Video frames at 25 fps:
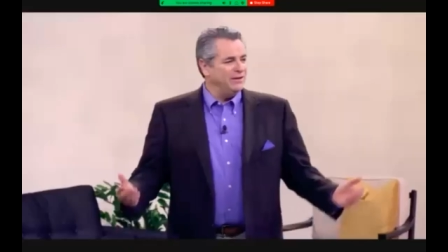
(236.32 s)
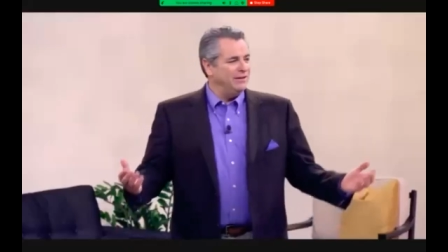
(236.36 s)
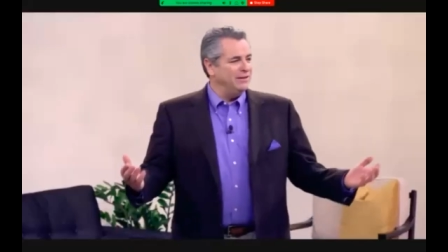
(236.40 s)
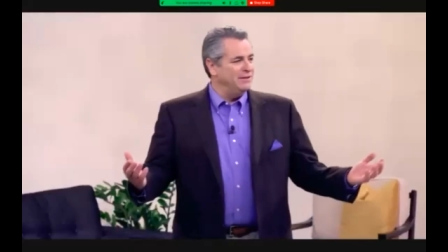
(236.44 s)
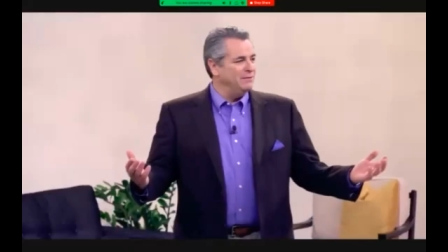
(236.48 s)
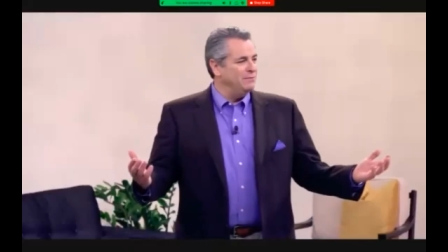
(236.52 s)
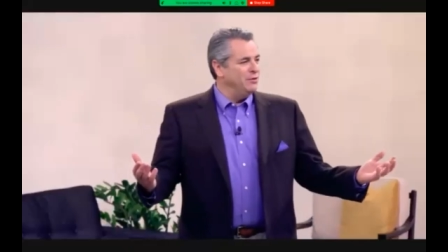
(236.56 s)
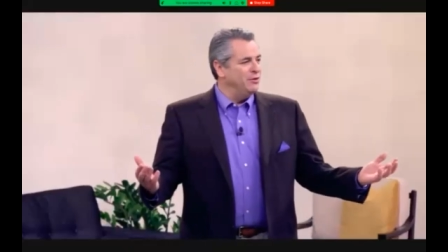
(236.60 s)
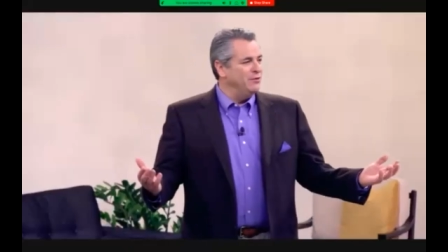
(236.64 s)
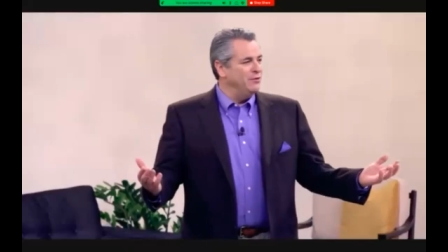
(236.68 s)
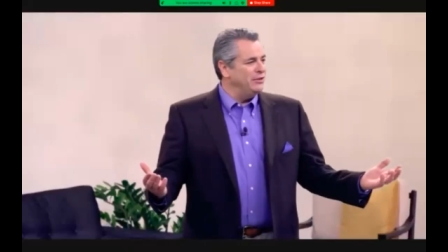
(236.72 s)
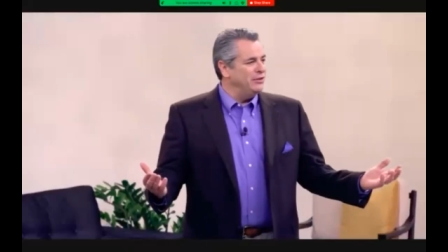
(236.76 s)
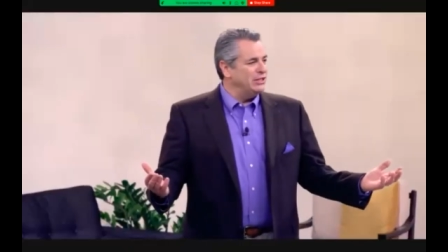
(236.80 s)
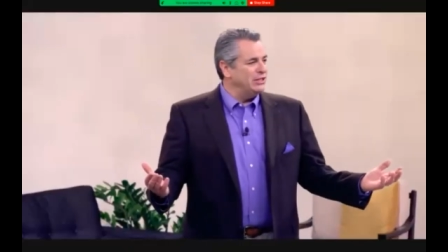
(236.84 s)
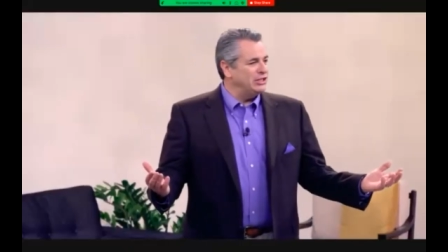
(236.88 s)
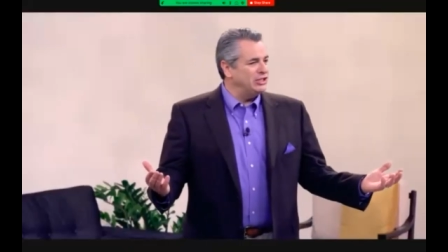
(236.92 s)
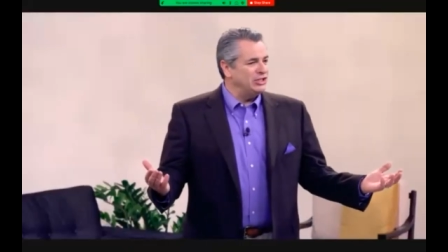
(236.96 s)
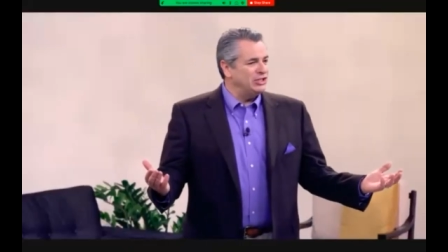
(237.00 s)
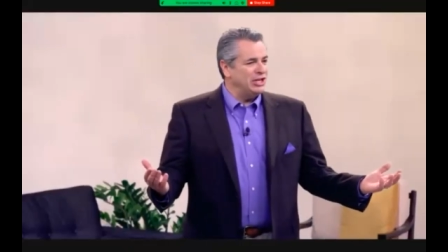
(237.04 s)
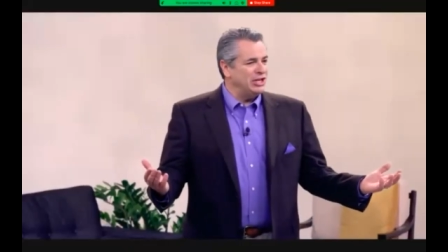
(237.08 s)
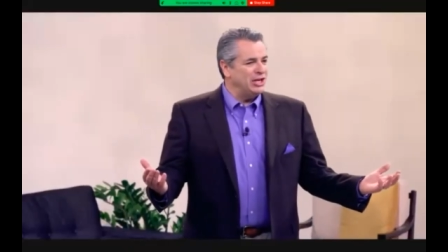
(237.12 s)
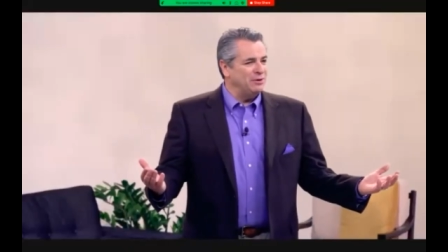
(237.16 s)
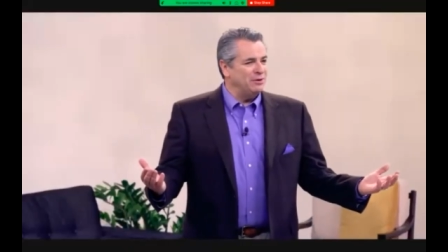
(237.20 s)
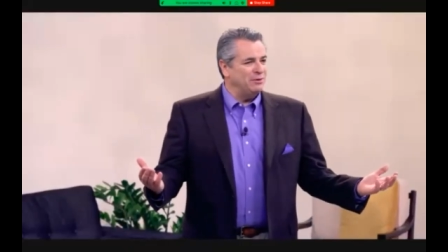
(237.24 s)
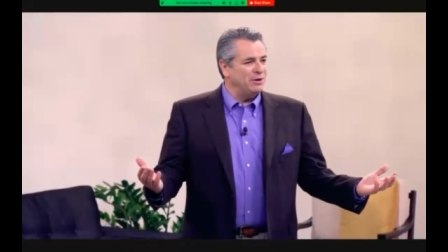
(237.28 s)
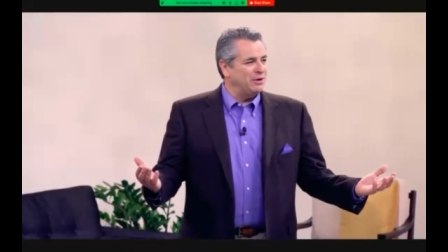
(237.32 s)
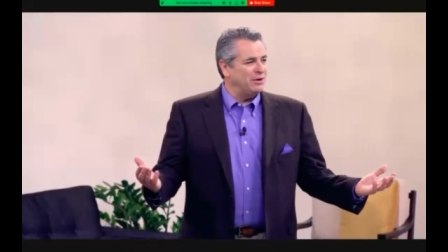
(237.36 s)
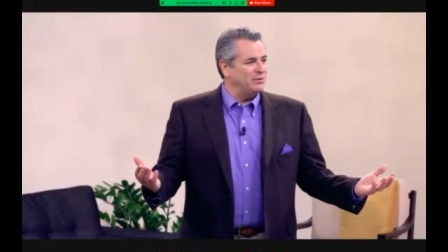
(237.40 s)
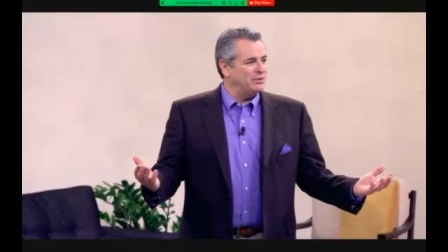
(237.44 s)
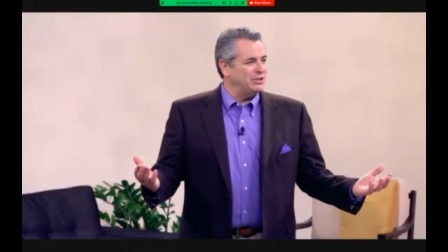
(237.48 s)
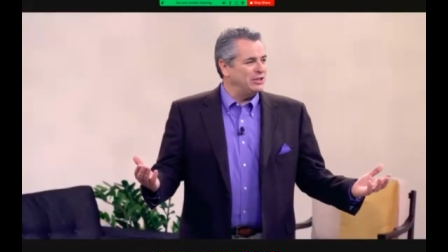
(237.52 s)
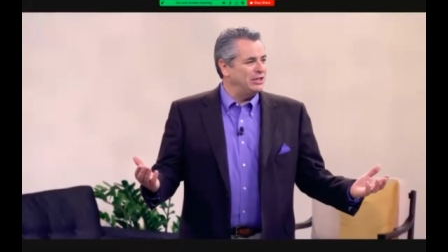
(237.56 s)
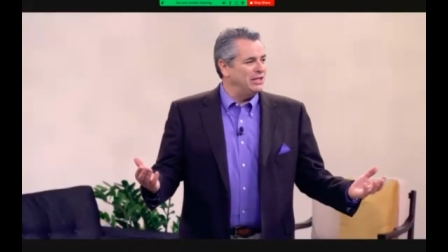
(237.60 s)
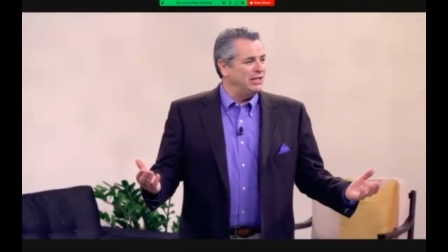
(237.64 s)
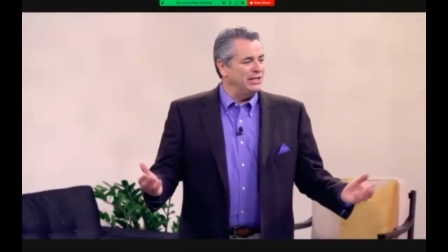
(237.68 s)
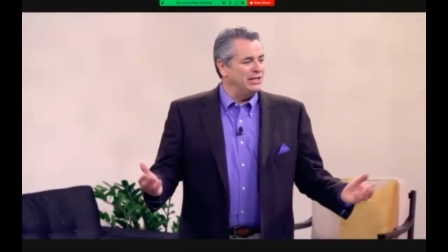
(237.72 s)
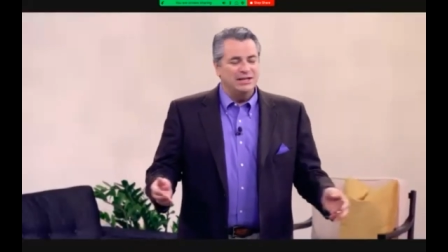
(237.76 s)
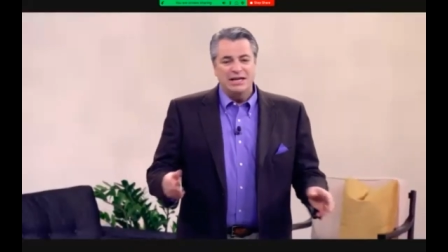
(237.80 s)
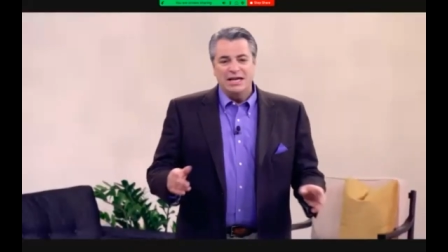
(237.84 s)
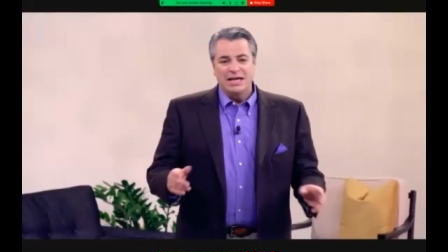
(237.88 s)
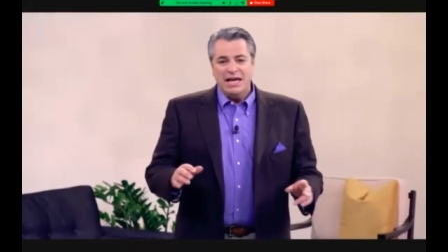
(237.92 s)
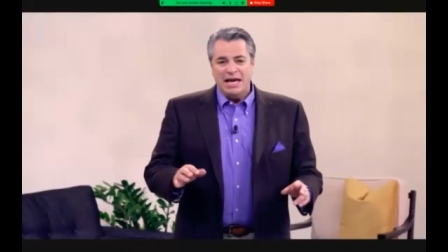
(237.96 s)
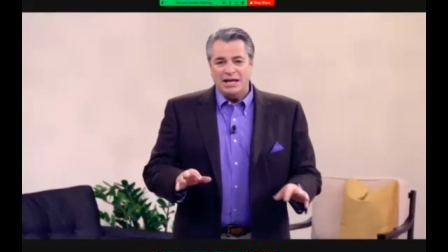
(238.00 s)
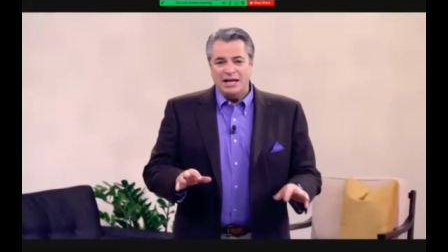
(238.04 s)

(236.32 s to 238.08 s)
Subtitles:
in the movie The Sting when I was a kid,